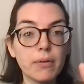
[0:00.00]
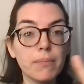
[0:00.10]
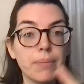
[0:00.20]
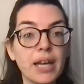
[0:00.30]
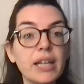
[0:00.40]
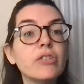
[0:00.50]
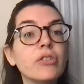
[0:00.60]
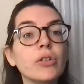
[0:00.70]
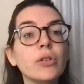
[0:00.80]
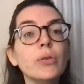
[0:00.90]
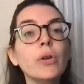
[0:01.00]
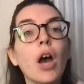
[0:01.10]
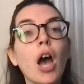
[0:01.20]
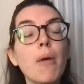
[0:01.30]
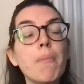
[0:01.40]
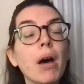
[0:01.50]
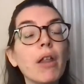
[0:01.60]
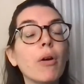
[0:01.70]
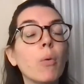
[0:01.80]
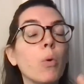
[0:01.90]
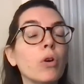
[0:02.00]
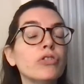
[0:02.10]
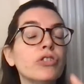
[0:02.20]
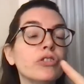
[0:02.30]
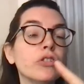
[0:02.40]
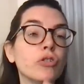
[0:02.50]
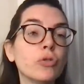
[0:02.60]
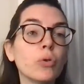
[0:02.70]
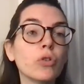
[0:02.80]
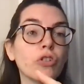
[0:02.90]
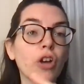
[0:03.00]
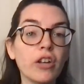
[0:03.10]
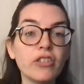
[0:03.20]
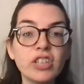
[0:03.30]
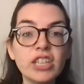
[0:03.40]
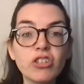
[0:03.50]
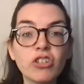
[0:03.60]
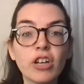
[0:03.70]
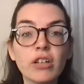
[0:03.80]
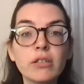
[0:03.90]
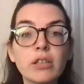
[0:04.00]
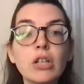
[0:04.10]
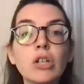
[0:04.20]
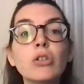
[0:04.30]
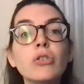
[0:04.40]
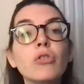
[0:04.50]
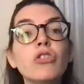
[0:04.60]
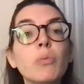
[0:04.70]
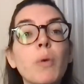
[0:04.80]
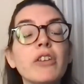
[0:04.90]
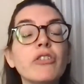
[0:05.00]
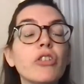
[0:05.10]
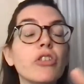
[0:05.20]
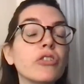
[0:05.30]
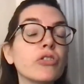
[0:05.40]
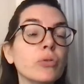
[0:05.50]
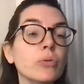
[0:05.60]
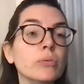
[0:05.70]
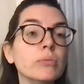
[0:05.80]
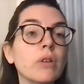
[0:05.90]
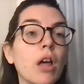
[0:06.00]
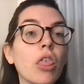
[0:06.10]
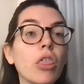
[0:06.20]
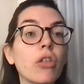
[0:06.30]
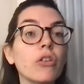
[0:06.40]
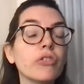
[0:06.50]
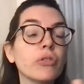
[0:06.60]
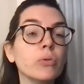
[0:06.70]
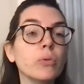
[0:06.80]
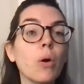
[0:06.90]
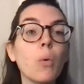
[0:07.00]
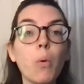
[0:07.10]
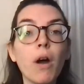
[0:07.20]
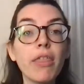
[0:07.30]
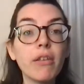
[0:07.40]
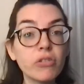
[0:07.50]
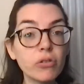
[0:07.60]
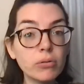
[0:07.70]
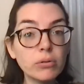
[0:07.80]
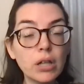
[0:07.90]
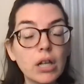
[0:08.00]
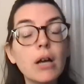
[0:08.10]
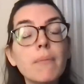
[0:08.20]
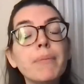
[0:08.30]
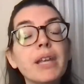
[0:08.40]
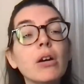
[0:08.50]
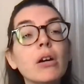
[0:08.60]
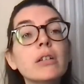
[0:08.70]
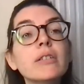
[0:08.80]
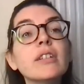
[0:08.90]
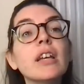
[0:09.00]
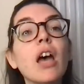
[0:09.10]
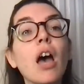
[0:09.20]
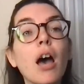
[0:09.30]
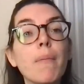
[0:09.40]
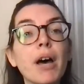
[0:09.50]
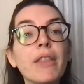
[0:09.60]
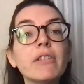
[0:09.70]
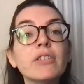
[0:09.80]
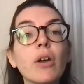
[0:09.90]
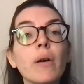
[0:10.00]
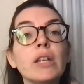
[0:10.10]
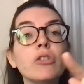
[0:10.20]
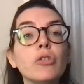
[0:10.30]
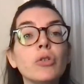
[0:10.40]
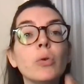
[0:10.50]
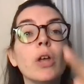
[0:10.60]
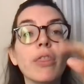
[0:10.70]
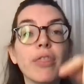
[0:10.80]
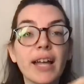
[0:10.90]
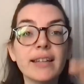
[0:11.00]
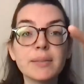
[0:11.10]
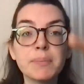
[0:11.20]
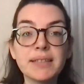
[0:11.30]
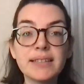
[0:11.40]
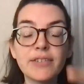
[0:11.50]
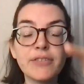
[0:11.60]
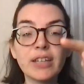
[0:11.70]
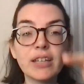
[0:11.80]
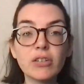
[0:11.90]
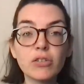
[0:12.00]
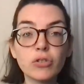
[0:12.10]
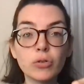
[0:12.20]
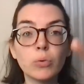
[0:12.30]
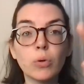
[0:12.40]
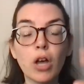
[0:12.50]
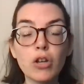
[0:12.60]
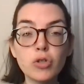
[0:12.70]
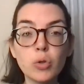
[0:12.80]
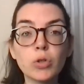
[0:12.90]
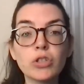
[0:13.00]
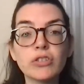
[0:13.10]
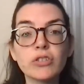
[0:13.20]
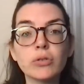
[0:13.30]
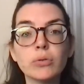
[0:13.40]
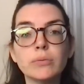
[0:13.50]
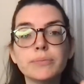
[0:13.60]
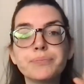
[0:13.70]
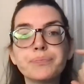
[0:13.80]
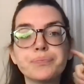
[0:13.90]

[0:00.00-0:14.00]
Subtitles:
Compared to her mother wanted to talk to her teacher, so she went to the school. The school. Why the school? Because her mother is going to that specific school, her daughter's school.